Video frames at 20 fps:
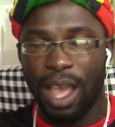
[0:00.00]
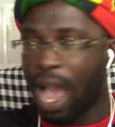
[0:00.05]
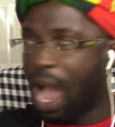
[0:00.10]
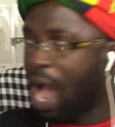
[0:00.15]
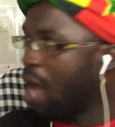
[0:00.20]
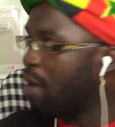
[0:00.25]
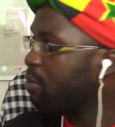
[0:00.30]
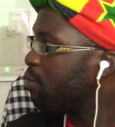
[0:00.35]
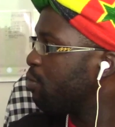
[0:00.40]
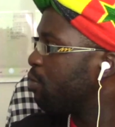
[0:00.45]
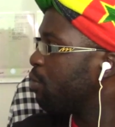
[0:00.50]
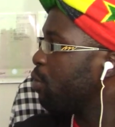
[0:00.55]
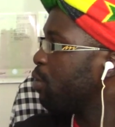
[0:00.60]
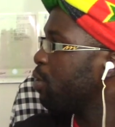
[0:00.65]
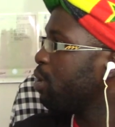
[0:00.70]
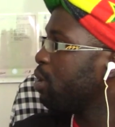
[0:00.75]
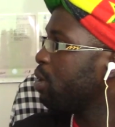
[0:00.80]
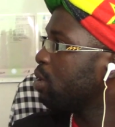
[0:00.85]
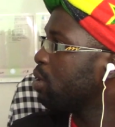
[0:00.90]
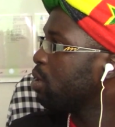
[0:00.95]
I'm
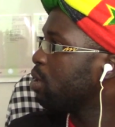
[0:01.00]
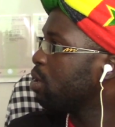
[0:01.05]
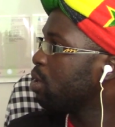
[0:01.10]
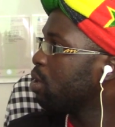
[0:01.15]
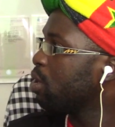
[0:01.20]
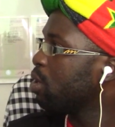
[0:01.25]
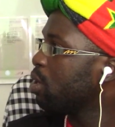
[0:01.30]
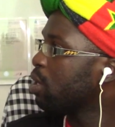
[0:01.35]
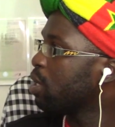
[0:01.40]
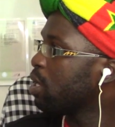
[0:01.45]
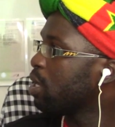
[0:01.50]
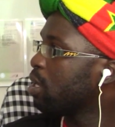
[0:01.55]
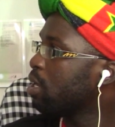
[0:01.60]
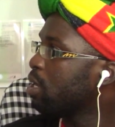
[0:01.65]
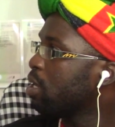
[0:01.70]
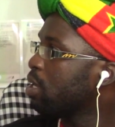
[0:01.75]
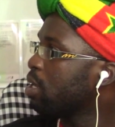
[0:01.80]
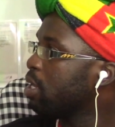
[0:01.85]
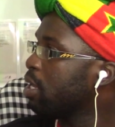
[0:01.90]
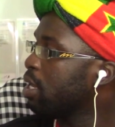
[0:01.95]
throwing
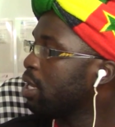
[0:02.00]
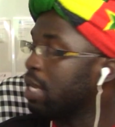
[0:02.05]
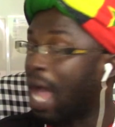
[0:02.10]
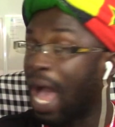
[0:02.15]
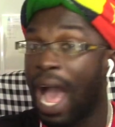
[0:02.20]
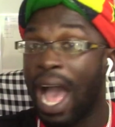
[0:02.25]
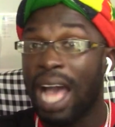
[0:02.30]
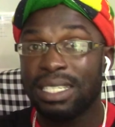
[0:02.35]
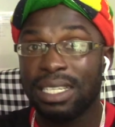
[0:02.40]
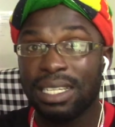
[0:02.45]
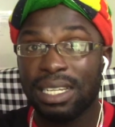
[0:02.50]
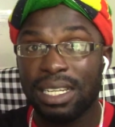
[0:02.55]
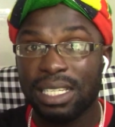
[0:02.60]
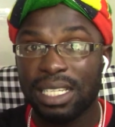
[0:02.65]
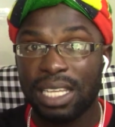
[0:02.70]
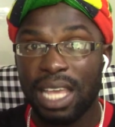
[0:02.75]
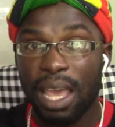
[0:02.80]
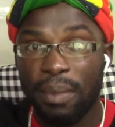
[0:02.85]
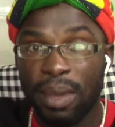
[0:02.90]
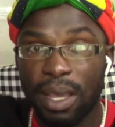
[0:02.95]
hazardous
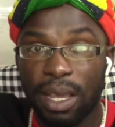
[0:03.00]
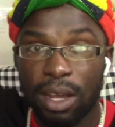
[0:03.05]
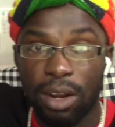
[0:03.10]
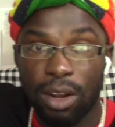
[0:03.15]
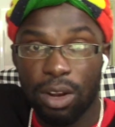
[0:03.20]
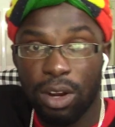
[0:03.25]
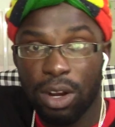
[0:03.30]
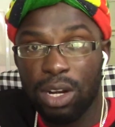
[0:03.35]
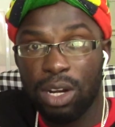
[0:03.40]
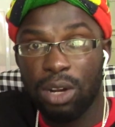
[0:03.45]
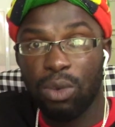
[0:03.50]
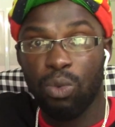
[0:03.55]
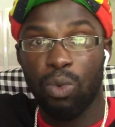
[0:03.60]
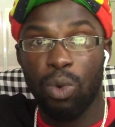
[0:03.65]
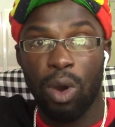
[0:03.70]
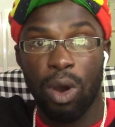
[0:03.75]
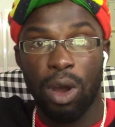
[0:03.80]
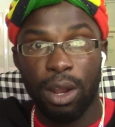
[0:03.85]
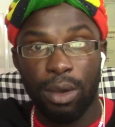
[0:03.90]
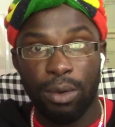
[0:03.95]
chemical all on the
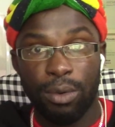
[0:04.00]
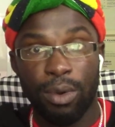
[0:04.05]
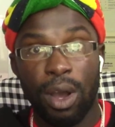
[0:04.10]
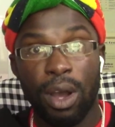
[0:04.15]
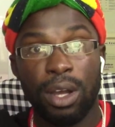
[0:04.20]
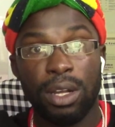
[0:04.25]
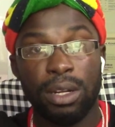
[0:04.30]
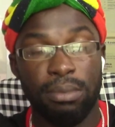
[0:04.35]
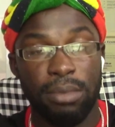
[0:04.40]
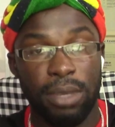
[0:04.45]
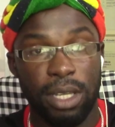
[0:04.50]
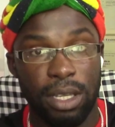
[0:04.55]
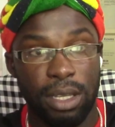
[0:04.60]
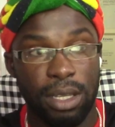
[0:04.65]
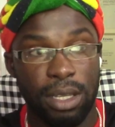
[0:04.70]
wall around me.